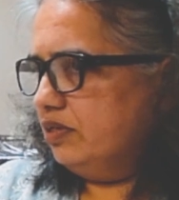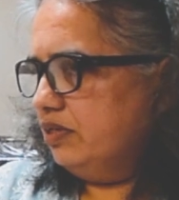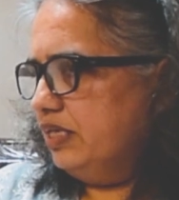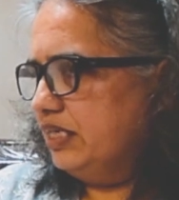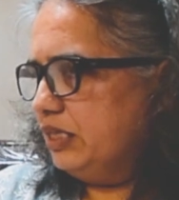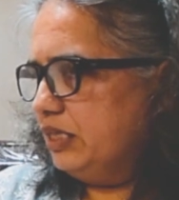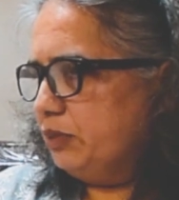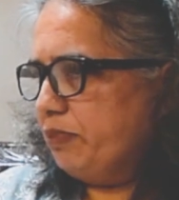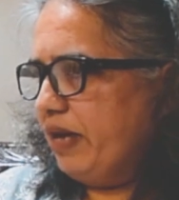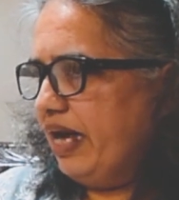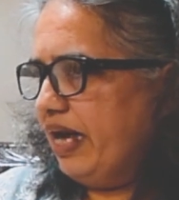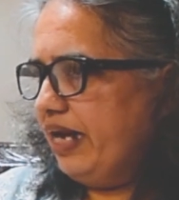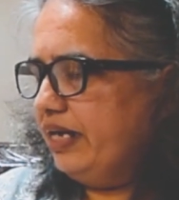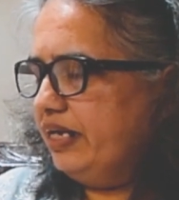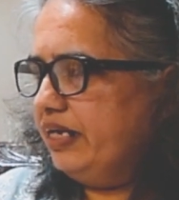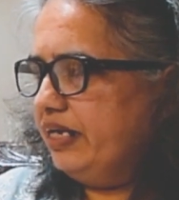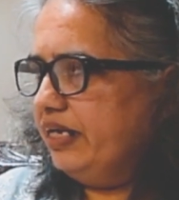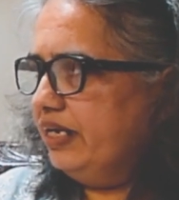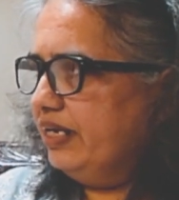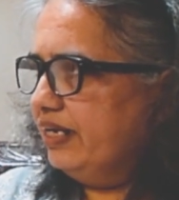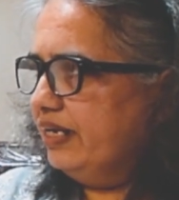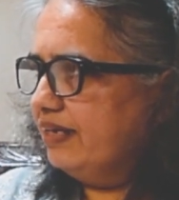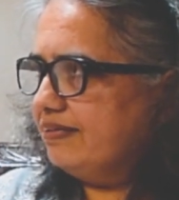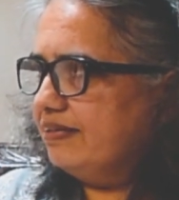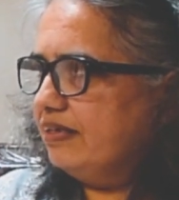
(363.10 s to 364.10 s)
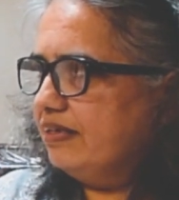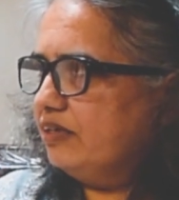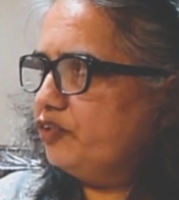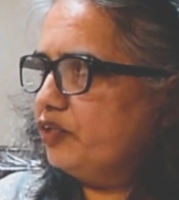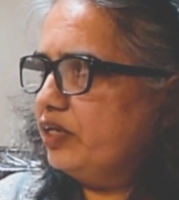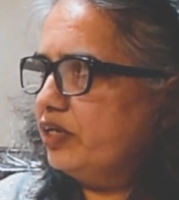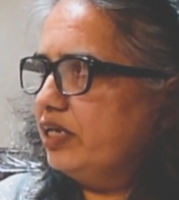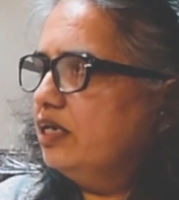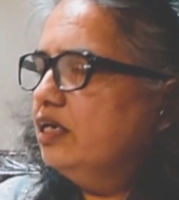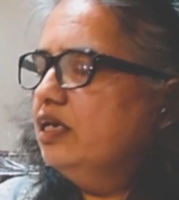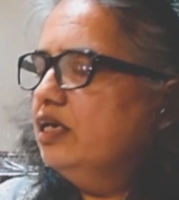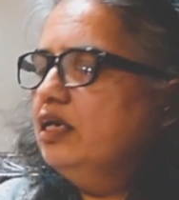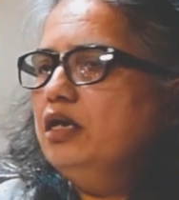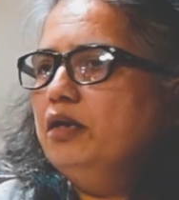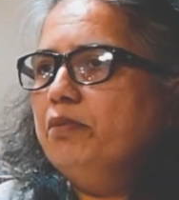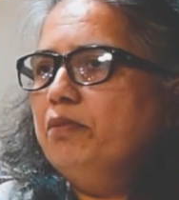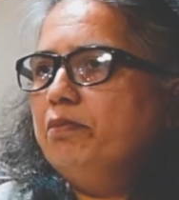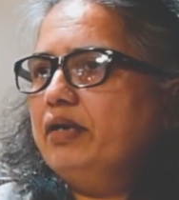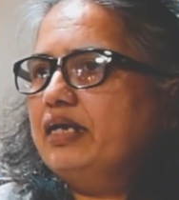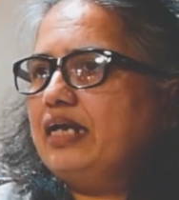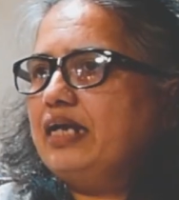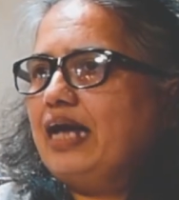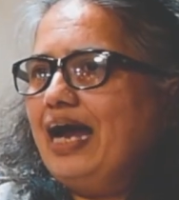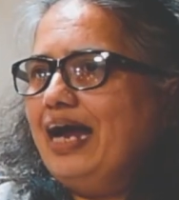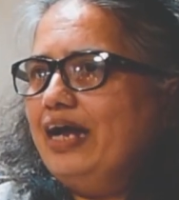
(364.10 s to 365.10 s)
disparity, etc.
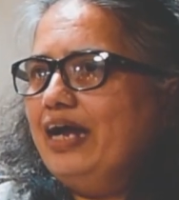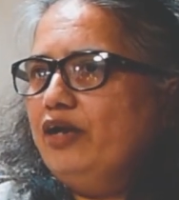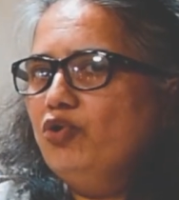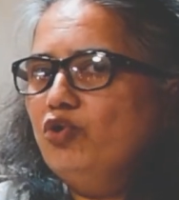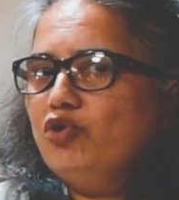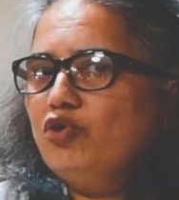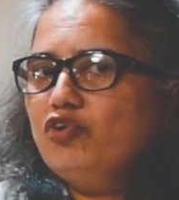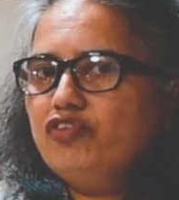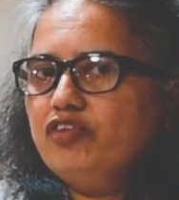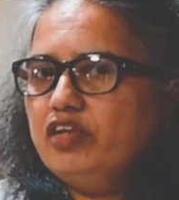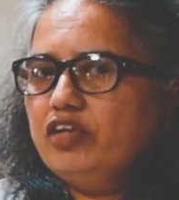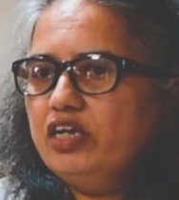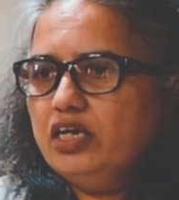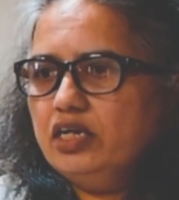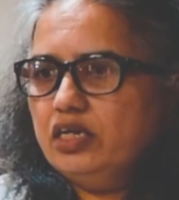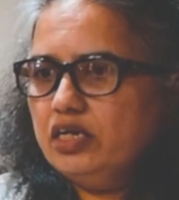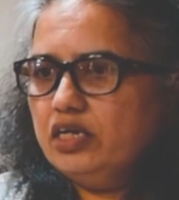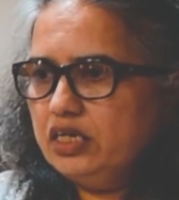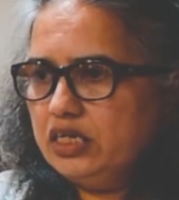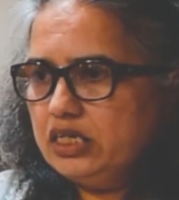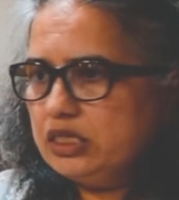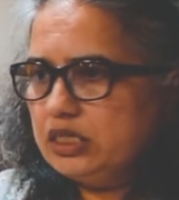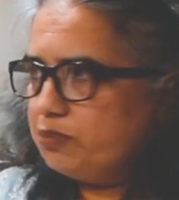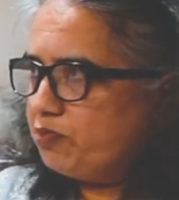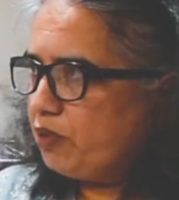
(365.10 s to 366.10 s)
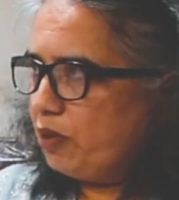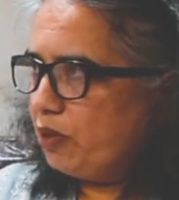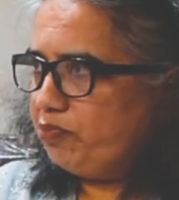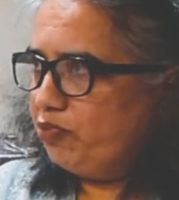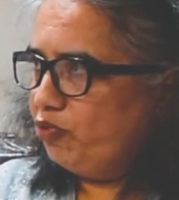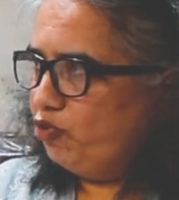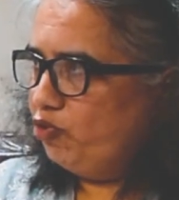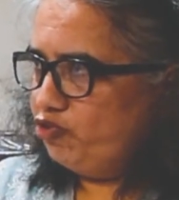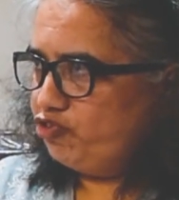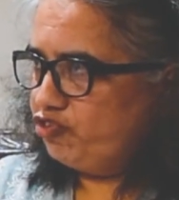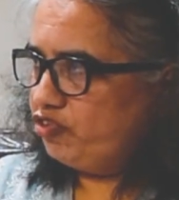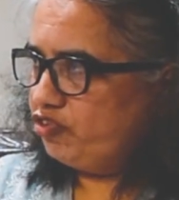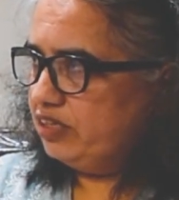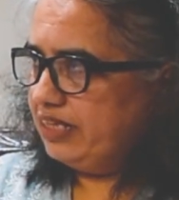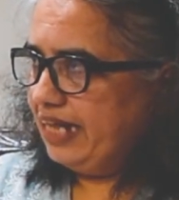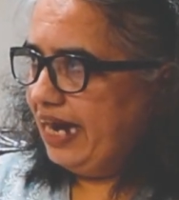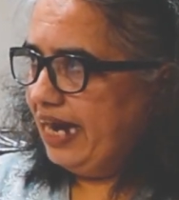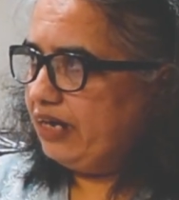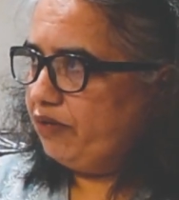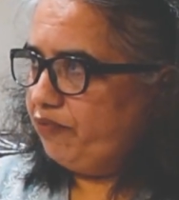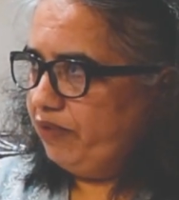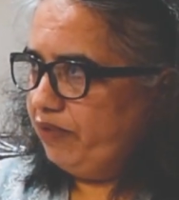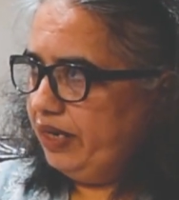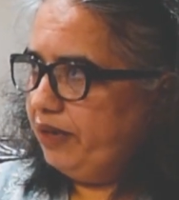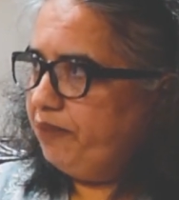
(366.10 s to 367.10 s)
But I don't think it is proposed
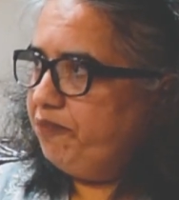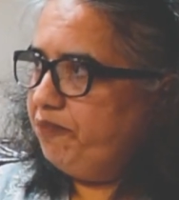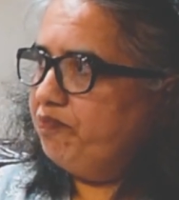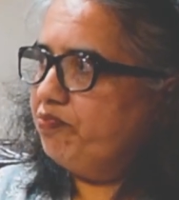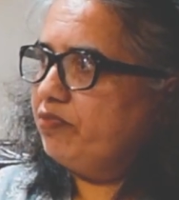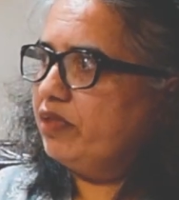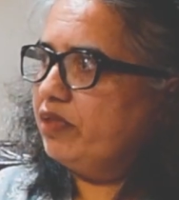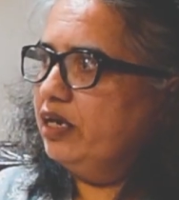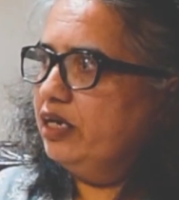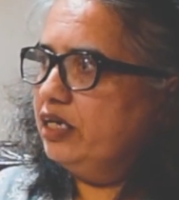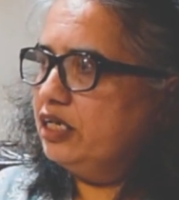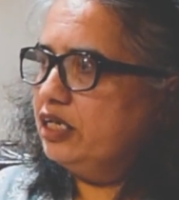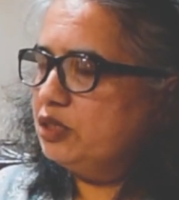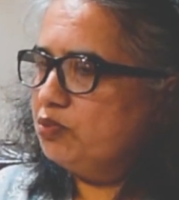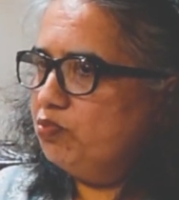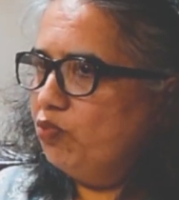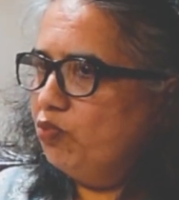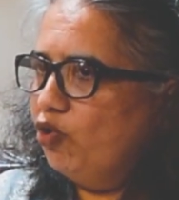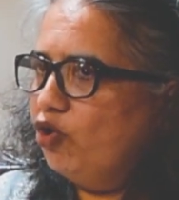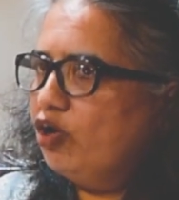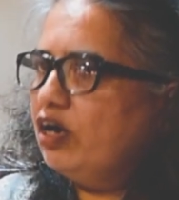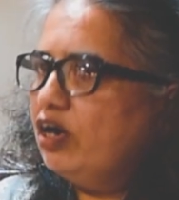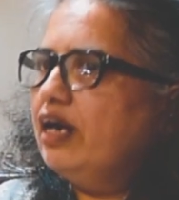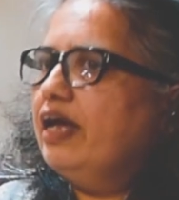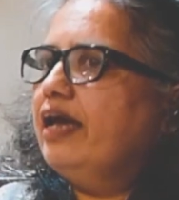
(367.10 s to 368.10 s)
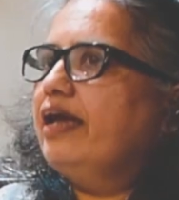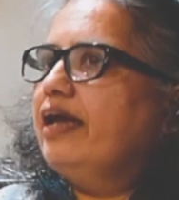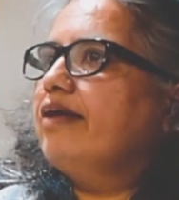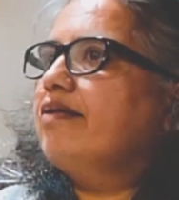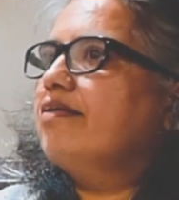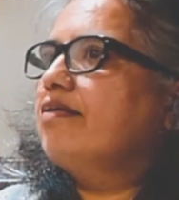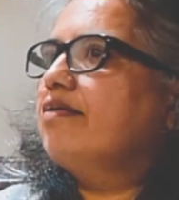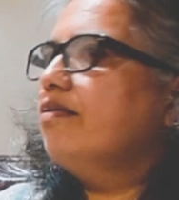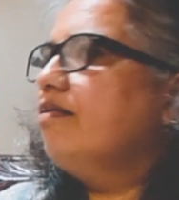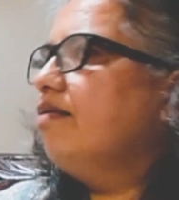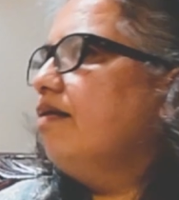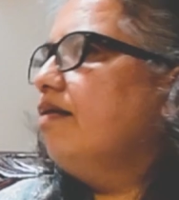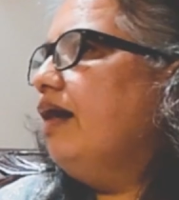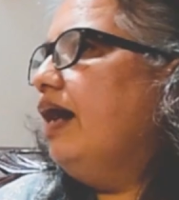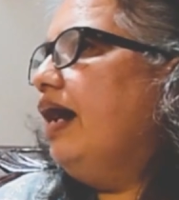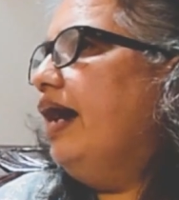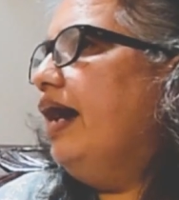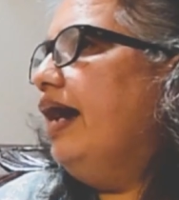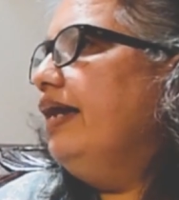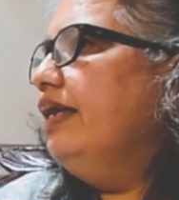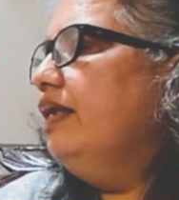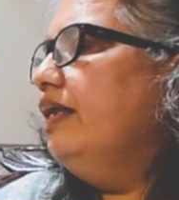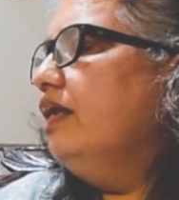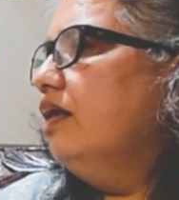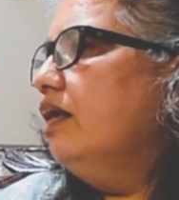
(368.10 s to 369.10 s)
that way. It is more like,
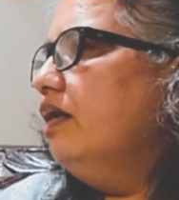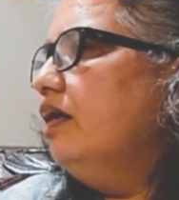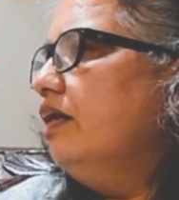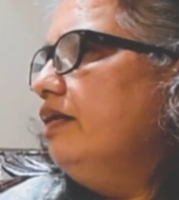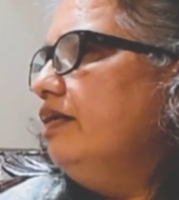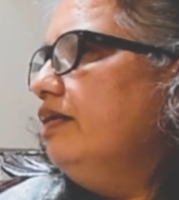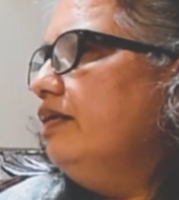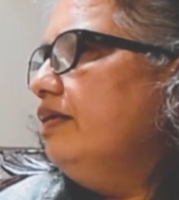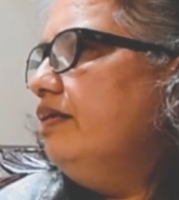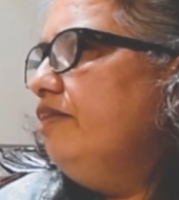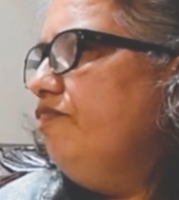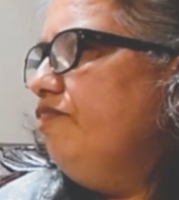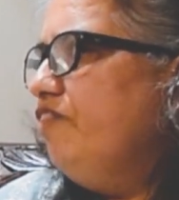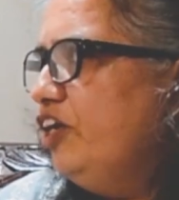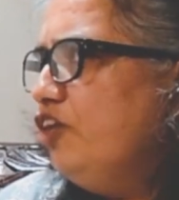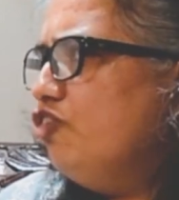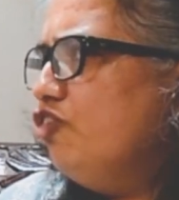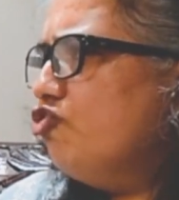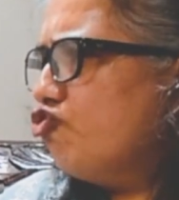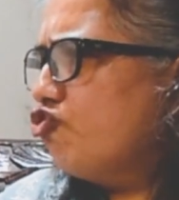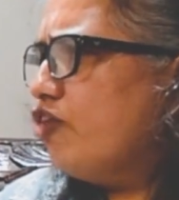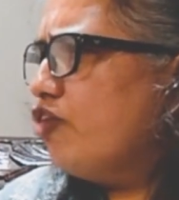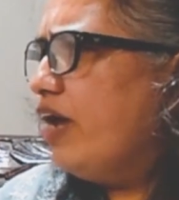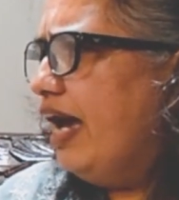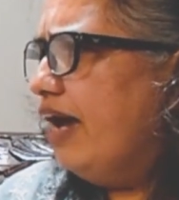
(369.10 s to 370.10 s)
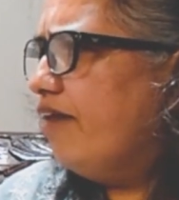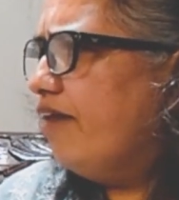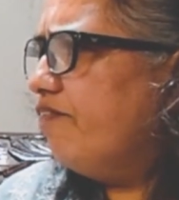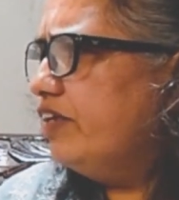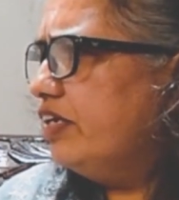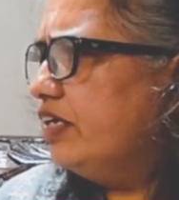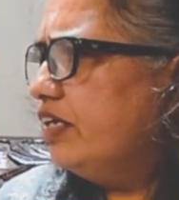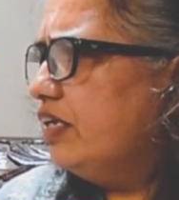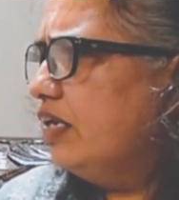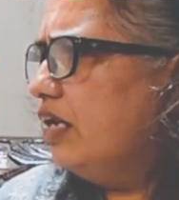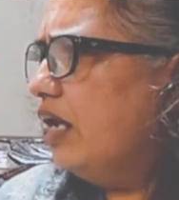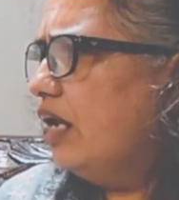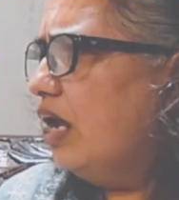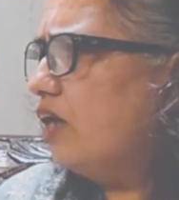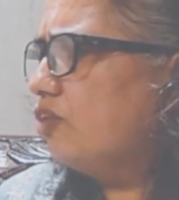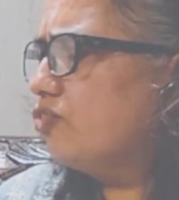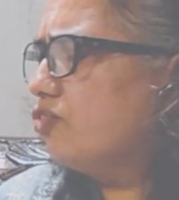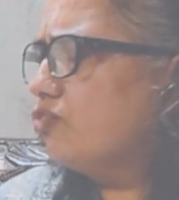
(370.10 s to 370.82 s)
we used to have it in our